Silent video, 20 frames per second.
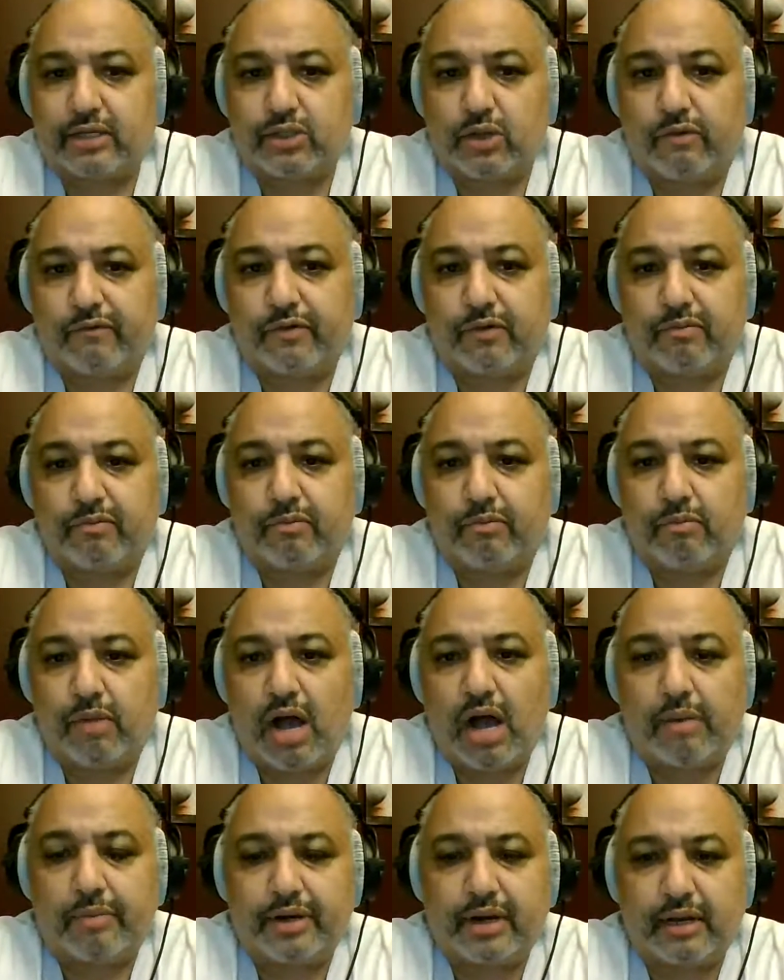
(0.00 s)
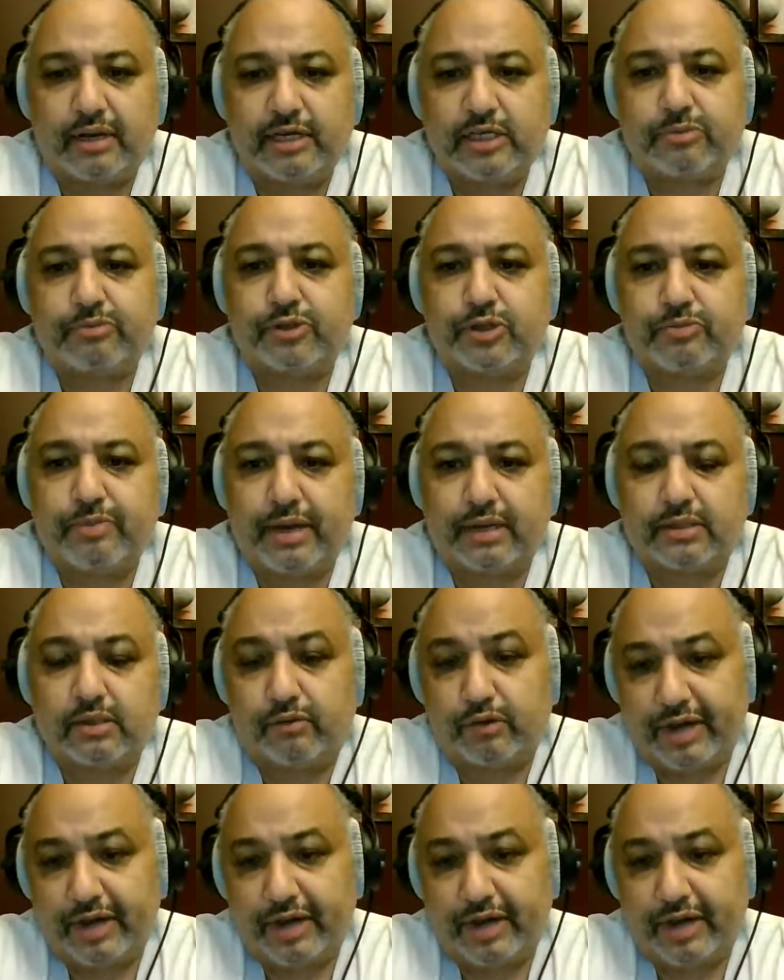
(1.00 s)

So, from Muhammad Ali's perspective,